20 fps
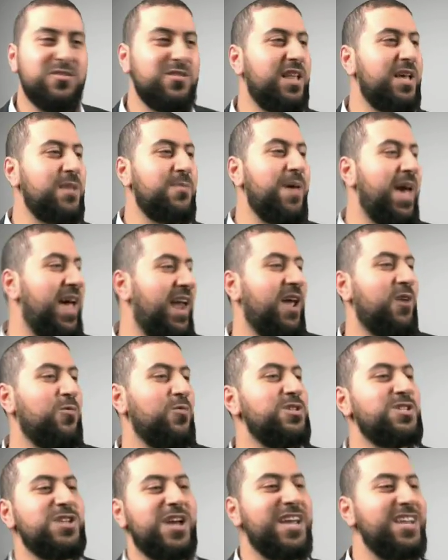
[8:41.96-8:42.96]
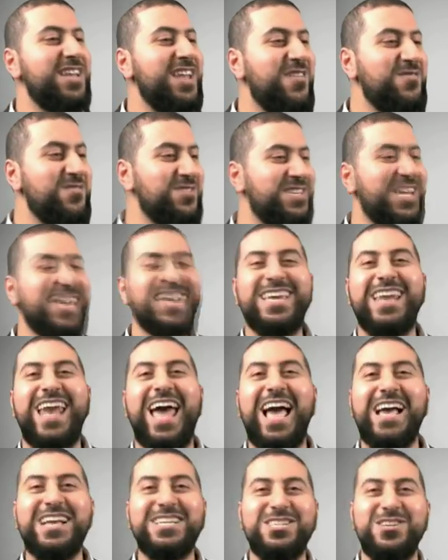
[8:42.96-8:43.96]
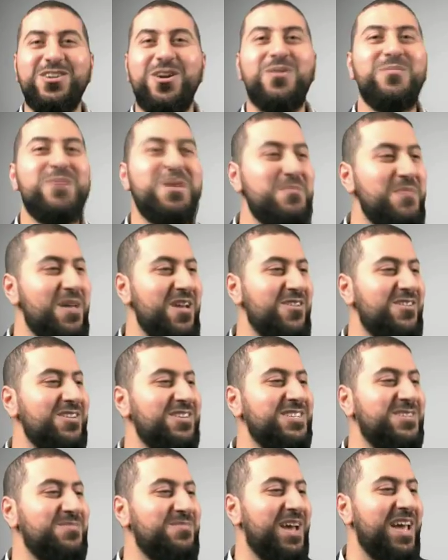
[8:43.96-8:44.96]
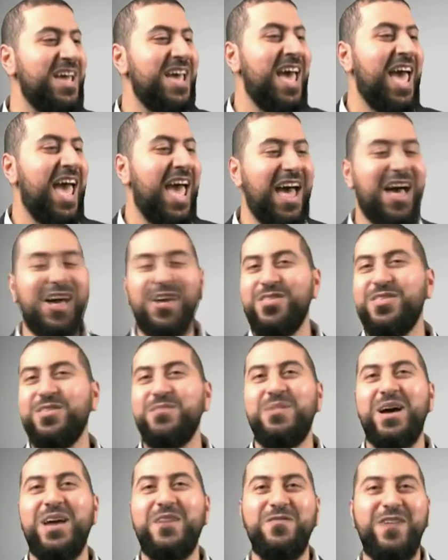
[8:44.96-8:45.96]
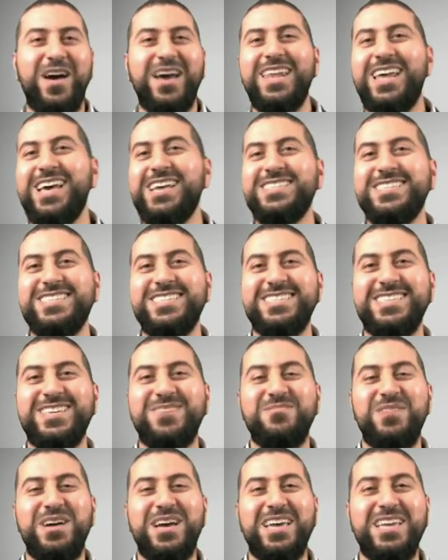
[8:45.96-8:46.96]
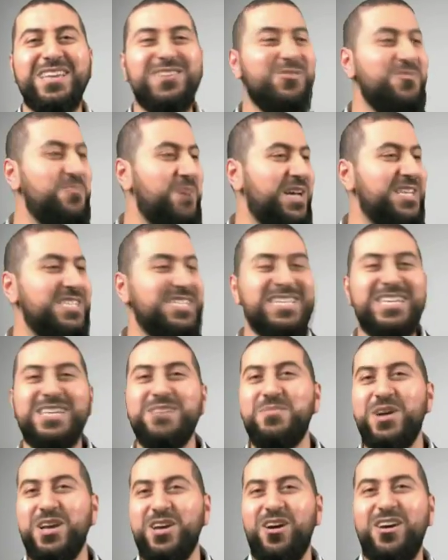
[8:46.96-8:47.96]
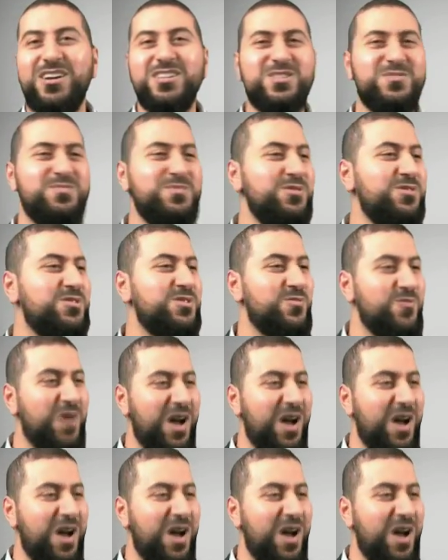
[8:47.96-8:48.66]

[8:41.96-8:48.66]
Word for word: You're like, man, I wish I had never taken action on my marriage and my health and my finances and my, you know, my deen my contribution.